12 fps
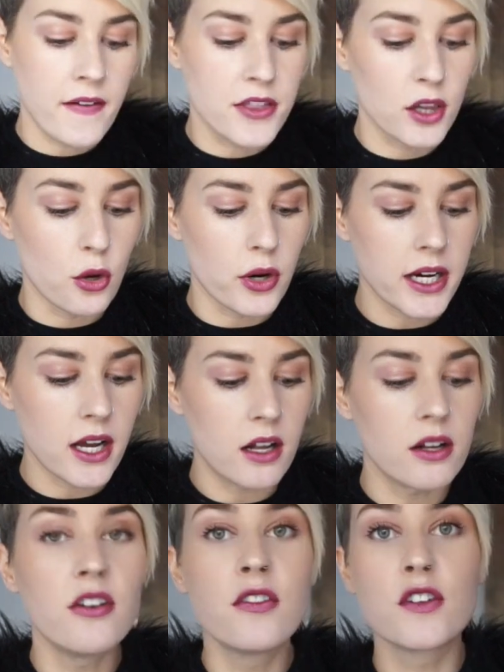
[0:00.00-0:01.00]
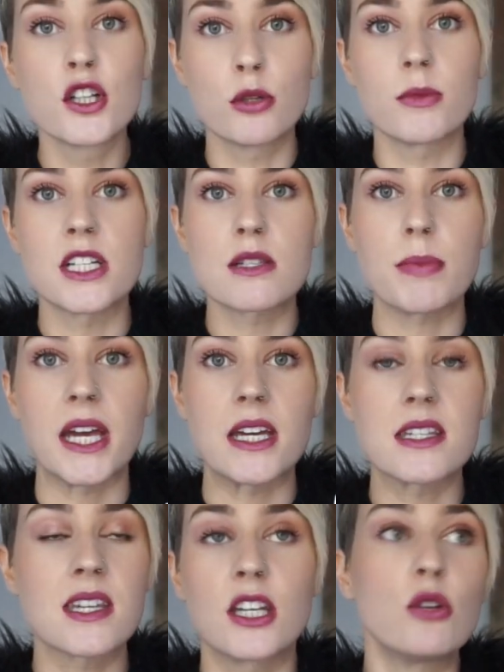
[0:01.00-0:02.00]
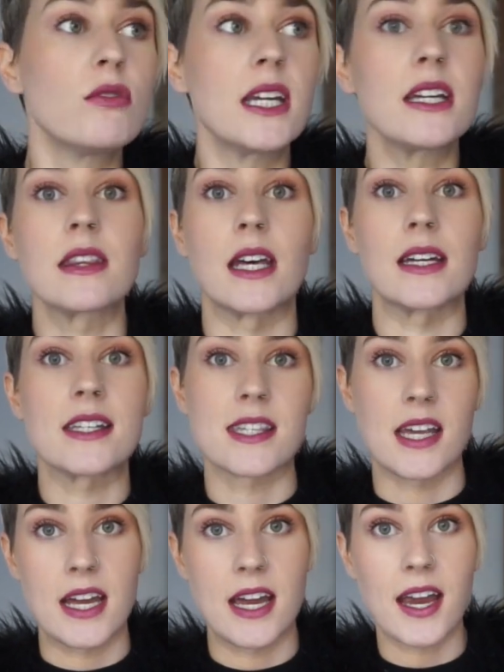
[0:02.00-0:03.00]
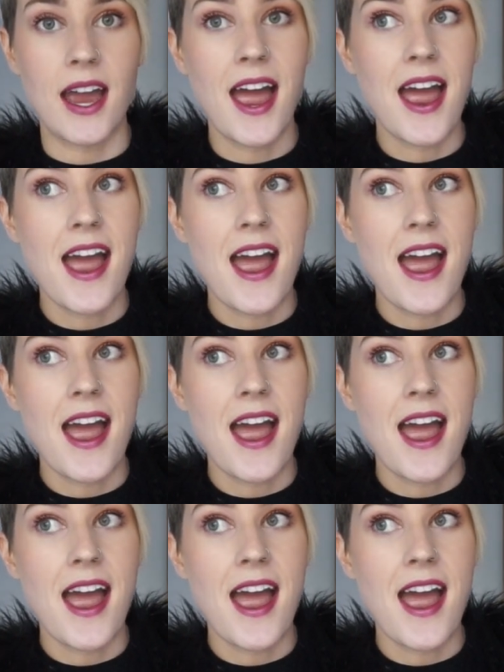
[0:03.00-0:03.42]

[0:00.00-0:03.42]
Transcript: The L'Oreal Voluminous Base. You need this. Like,